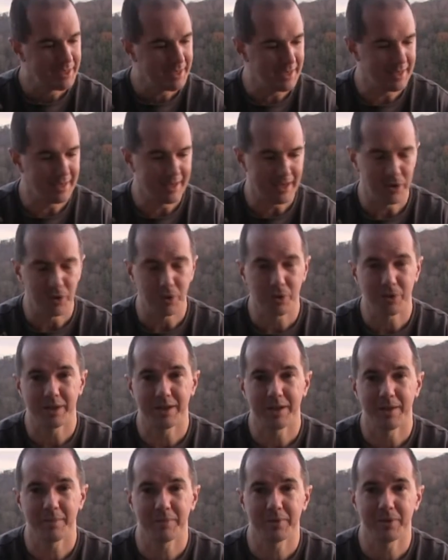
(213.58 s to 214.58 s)
And I hold
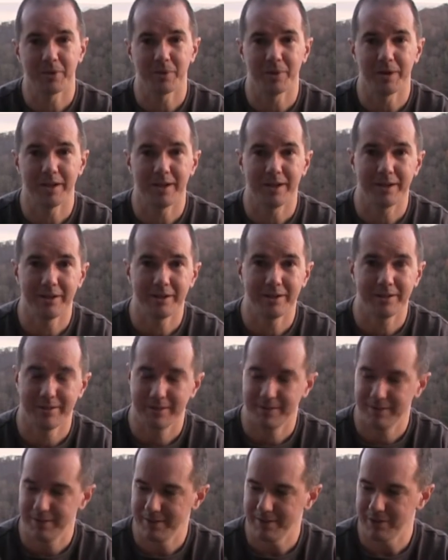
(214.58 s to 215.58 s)
it up to where
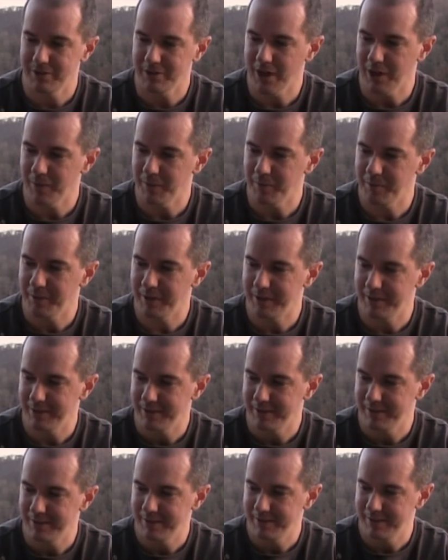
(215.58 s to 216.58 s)
the shot would be.
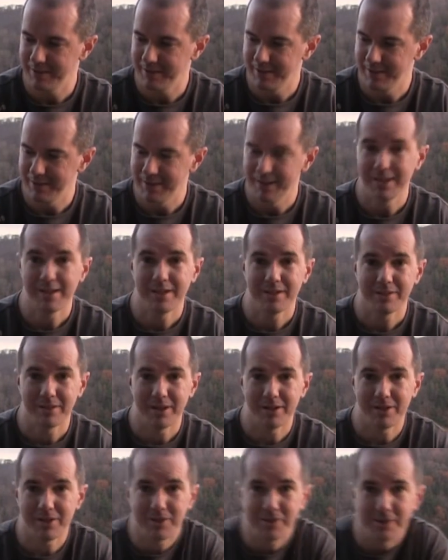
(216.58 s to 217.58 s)

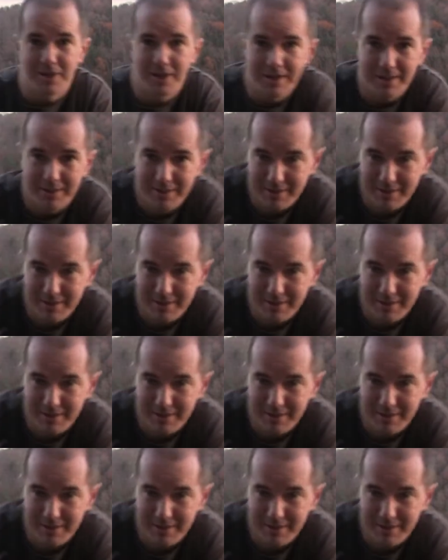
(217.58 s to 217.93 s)
So I just got